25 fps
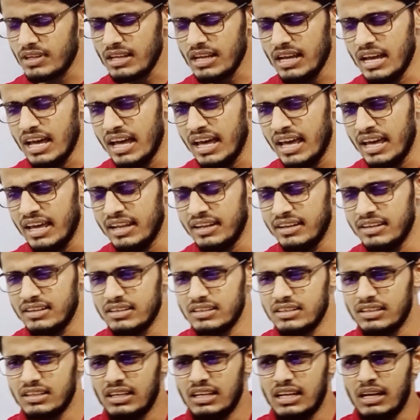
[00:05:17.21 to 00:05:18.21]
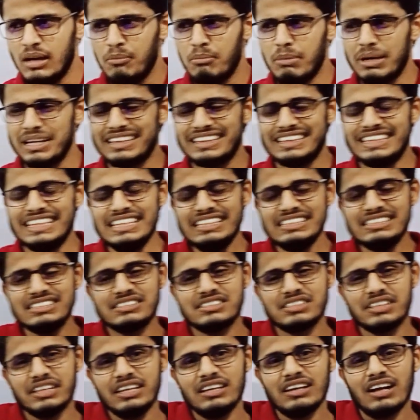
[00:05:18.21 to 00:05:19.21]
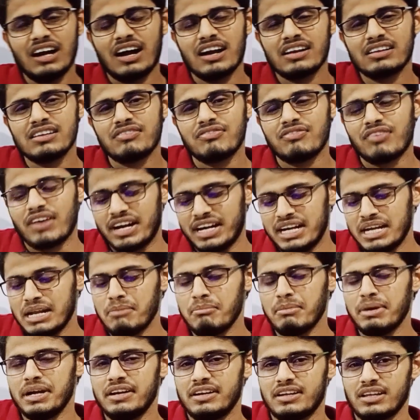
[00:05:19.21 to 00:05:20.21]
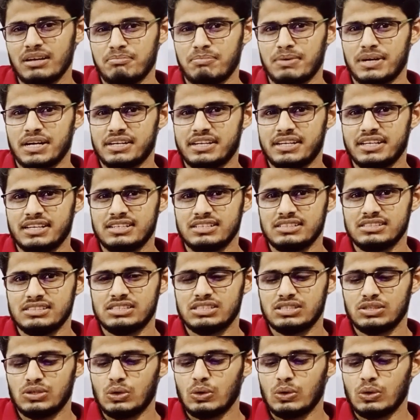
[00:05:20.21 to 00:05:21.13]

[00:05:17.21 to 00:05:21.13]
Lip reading: and but these three are the fundamental particles.